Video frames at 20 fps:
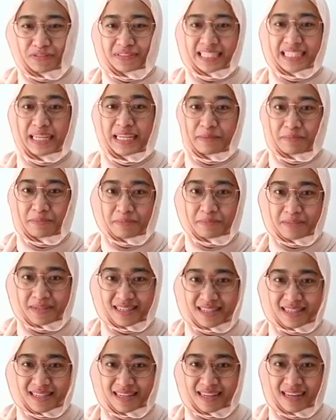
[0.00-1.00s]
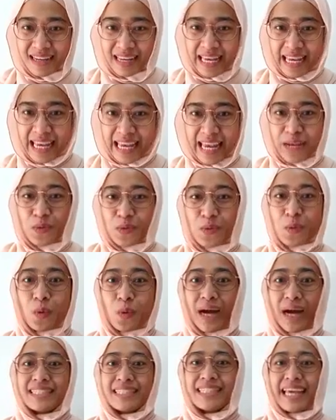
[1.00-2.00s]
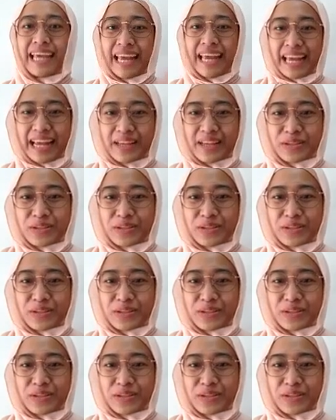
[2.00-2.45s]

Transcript: teams in one day.